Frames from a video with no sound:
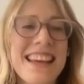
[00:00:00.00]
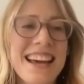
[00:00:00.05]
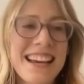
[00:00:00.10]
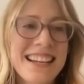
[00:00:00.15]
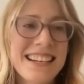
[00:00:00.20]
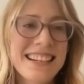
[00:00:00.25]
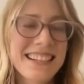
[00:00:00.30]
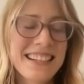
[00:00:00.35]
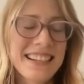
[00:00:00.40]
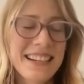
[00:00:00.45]

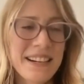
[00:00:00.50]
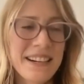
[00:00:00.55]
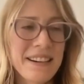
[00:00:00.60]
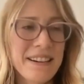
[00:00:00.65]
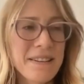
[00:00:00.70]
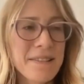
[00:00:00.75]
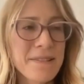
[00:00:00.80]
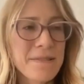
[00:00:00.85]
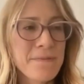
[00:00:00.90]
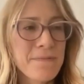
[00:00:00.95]
then
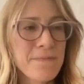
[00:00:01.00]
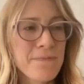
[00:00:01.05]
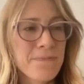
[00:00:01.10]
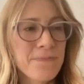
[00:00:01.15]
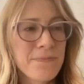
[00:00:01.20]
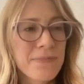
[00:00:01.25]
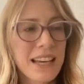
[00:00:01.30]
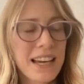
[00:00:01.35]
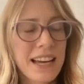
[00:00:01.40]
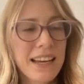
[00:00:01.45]

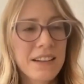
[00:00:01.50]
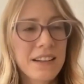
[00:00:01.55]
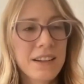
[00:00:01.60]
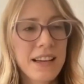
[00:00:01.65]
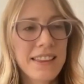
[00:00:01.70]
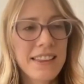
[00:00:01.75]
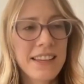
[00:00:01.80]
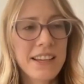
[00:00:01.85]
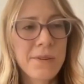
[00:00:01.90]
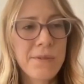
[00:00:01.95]

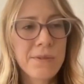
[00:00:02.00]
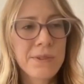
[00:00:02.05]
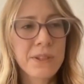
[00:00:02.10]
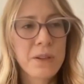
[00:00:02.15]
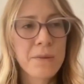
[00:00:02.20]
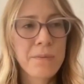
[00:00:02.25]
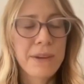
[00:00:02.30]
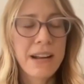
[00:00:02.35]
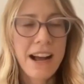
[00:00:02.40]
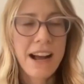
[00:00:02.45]
I think it was a
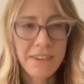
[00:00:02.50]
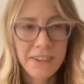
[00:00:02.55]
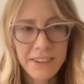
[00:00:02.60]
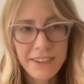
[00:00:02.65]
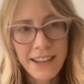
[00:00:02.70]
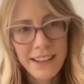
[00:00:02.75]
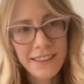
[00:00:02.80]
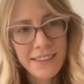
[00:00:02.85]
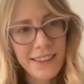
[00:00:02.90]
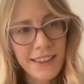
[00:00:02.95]
little bit
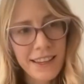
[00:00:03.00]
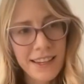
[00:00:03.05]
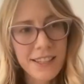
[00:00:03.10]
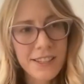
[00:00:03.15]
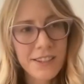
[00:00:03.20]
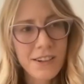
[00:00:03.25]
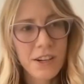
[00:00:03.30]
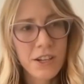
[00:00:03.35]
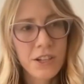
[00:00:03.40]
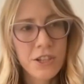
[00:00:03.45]
after that that they
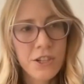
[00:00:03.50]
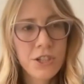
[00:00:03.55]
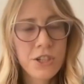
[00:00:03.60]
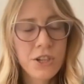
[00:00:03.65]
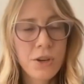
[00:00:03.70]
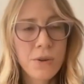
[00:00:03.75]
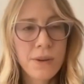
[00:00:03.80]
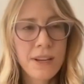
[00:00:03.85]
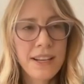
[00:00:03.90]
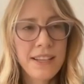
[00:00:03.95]
started
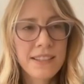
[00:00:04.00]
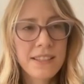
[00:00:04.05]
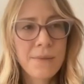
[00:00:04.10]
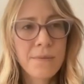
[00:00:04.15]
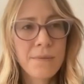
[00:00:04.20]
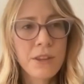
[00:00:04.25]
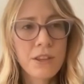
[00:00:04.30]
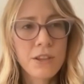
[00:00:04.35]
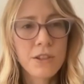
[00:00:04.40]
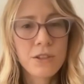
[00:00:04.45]
showing
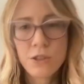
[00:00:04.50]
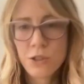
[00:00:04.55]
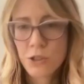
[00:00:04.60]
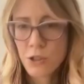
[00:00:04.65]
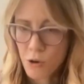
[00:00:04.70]
some of the